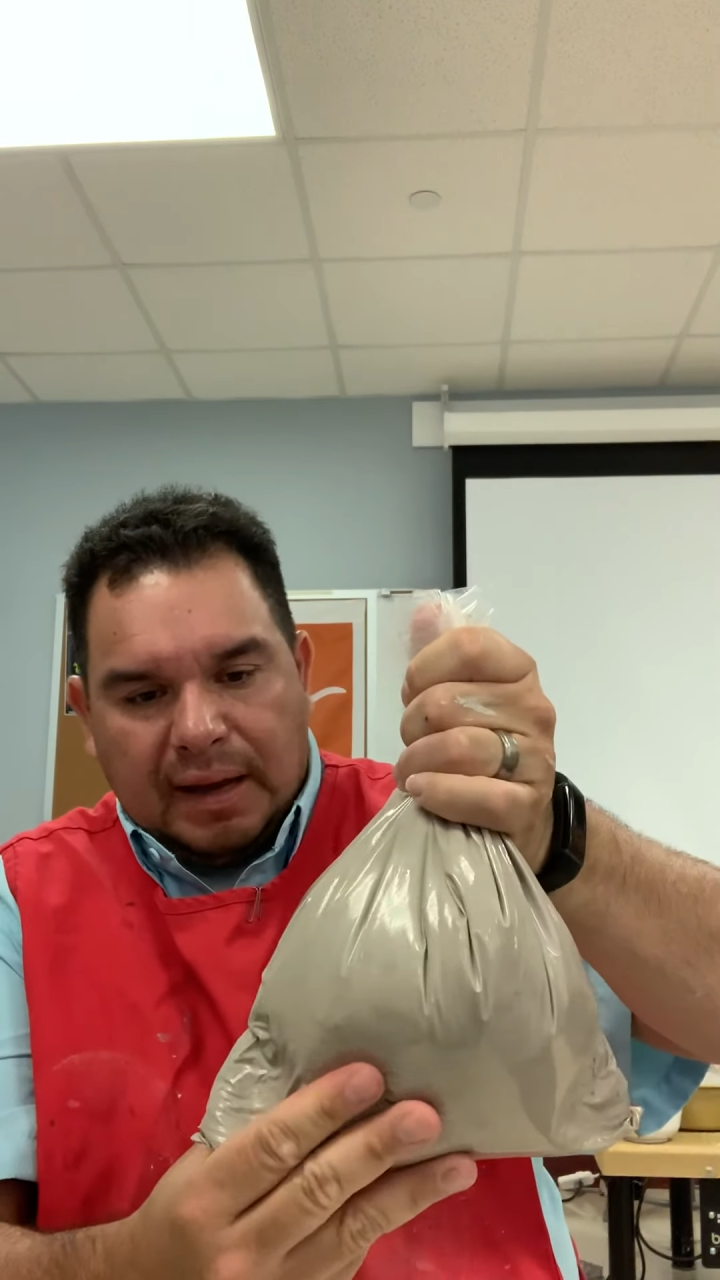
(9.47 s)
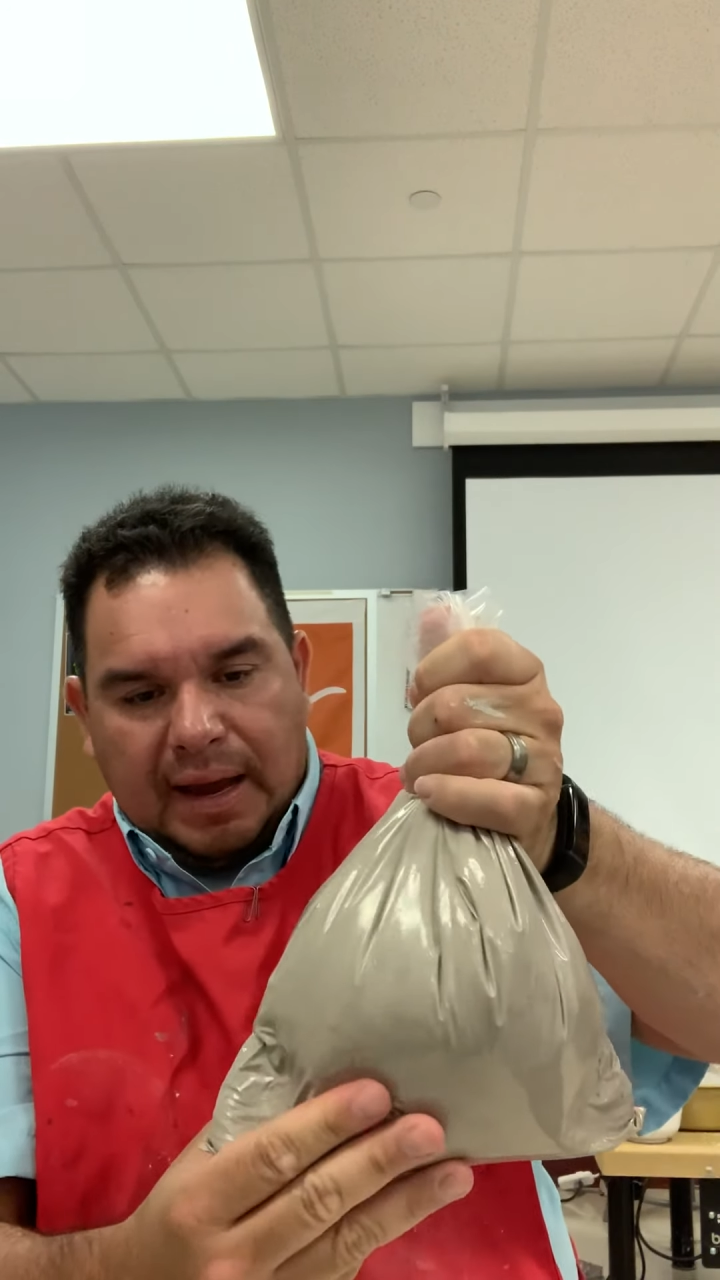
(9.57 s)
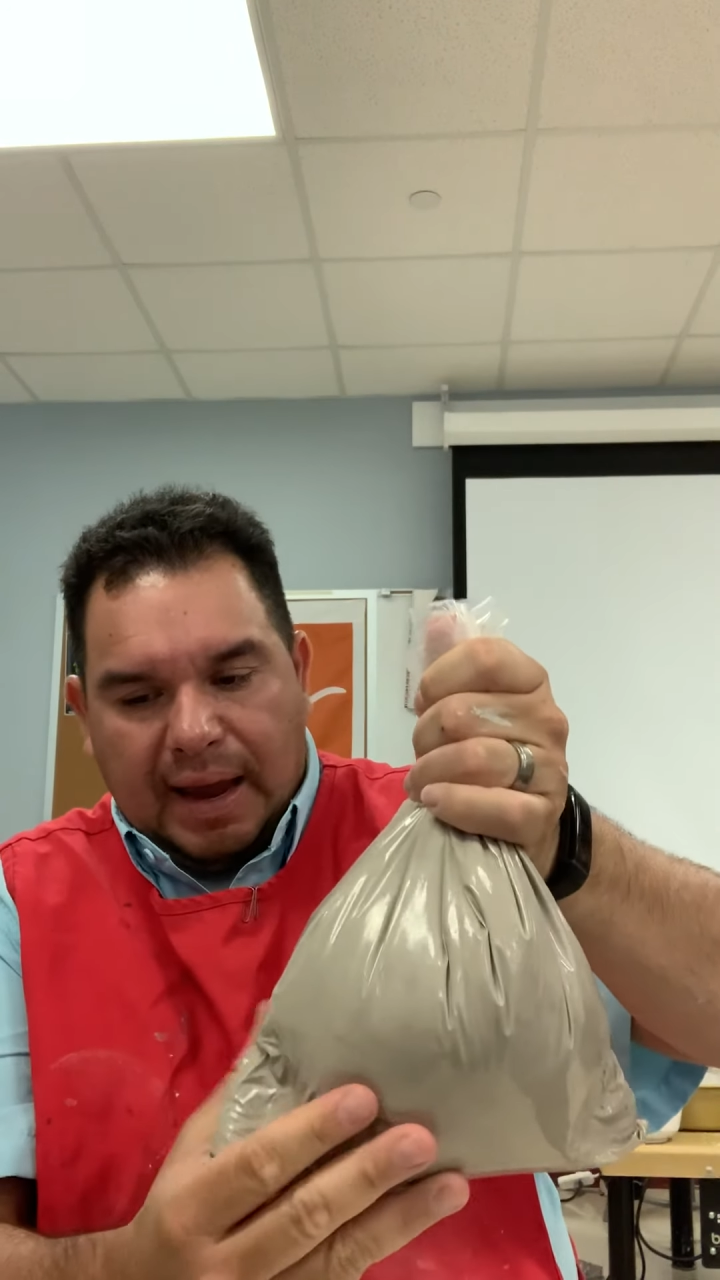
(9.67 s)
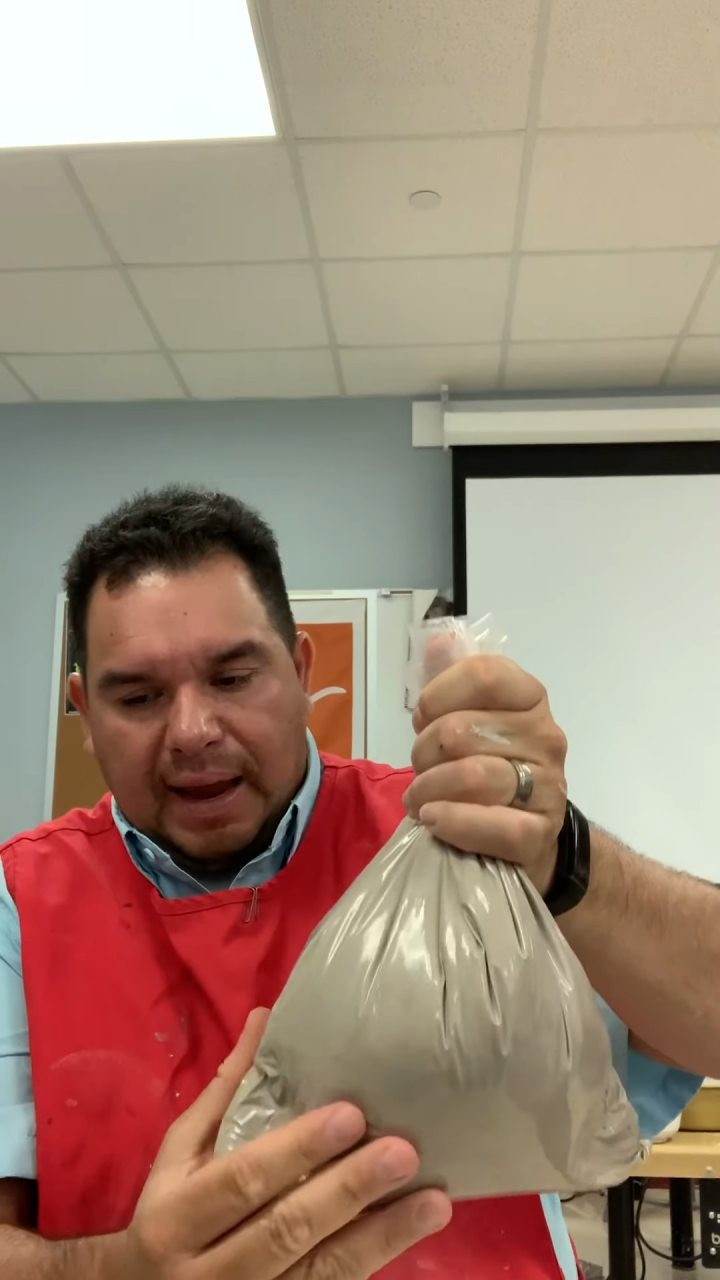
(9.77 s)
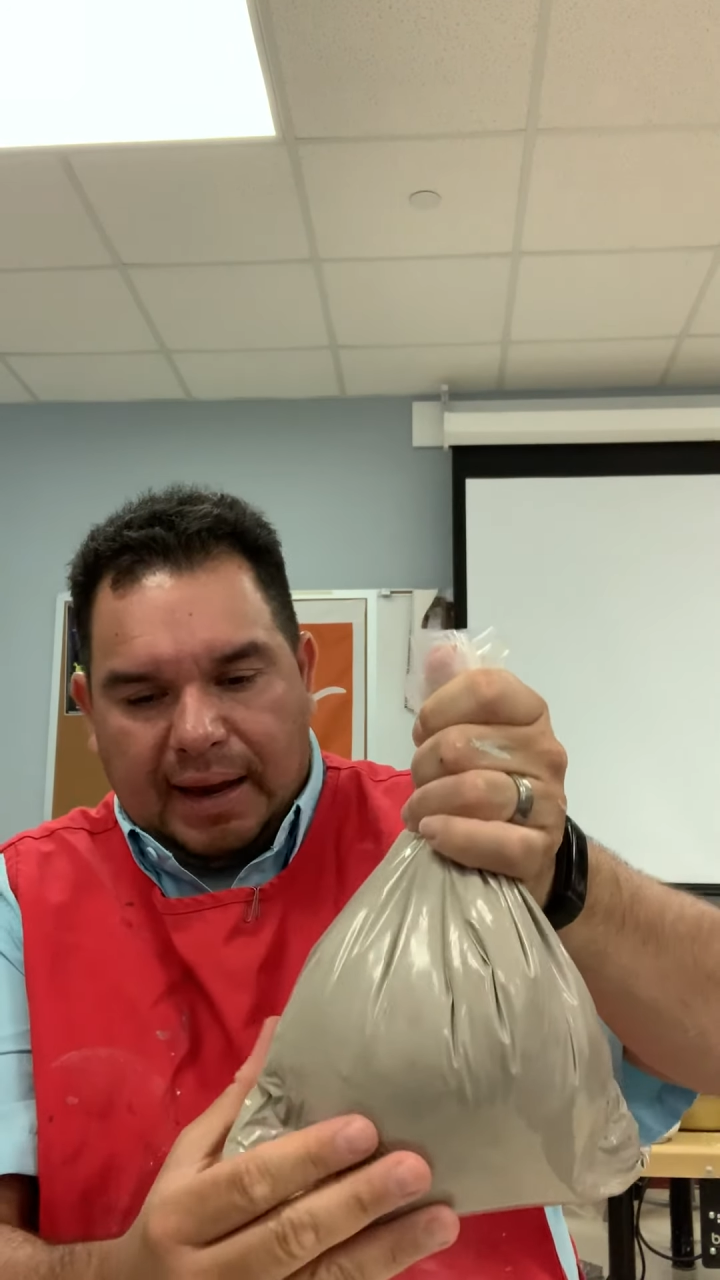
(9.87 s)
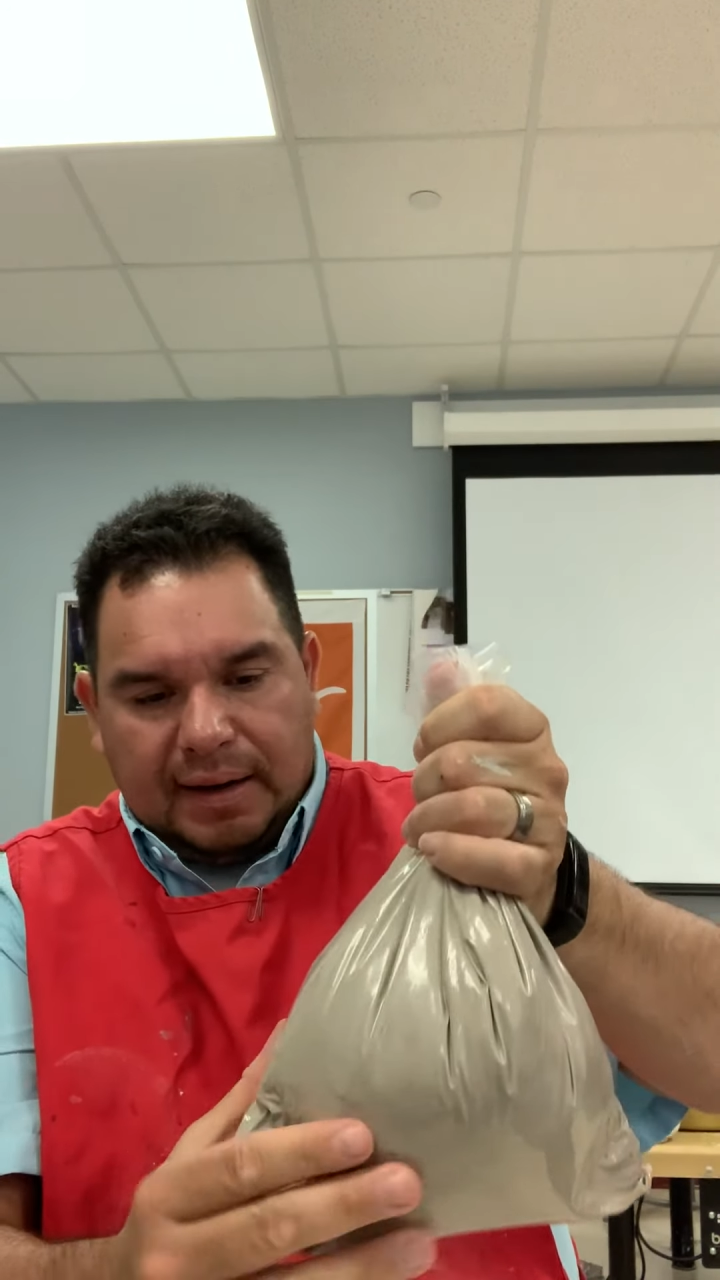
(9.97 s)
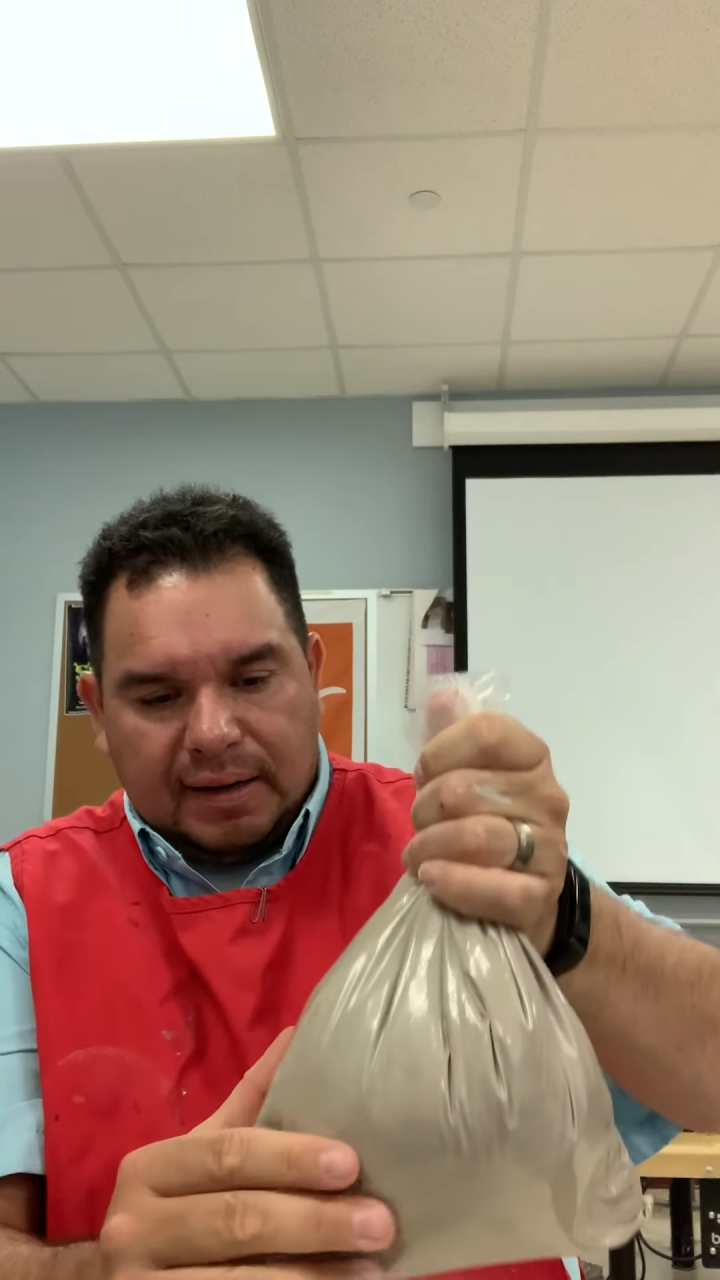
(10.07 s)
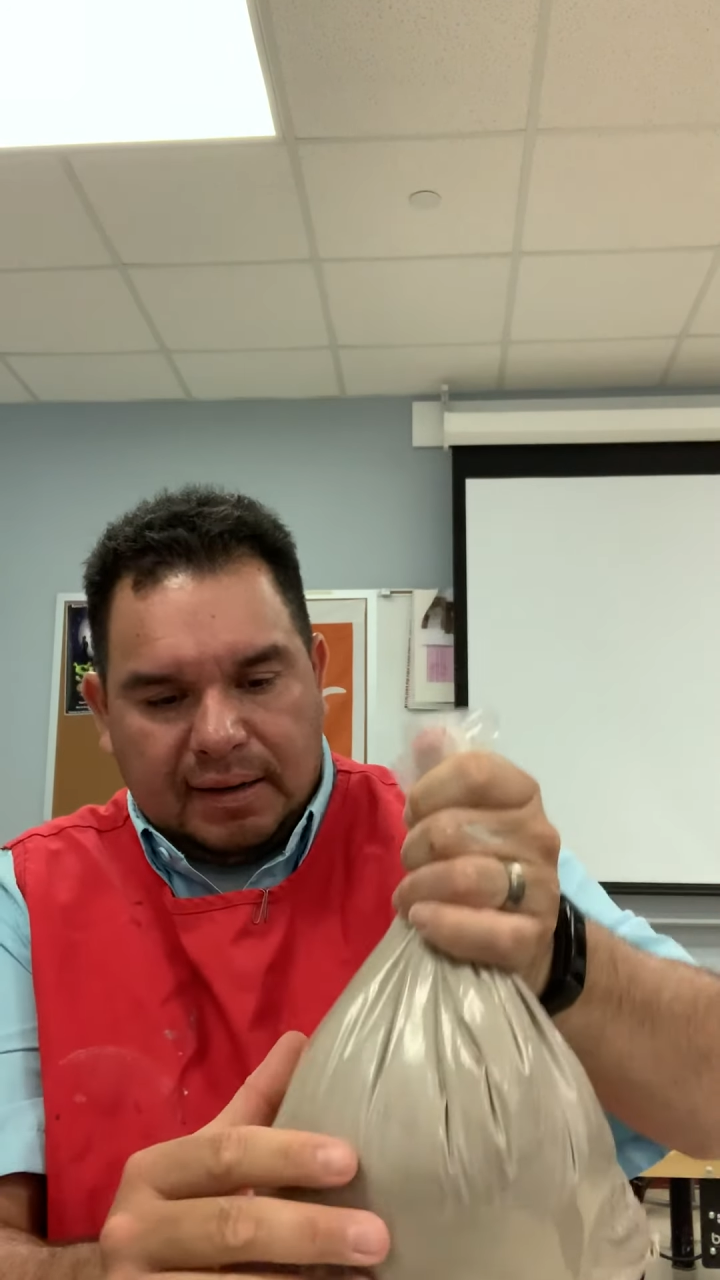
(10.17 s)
and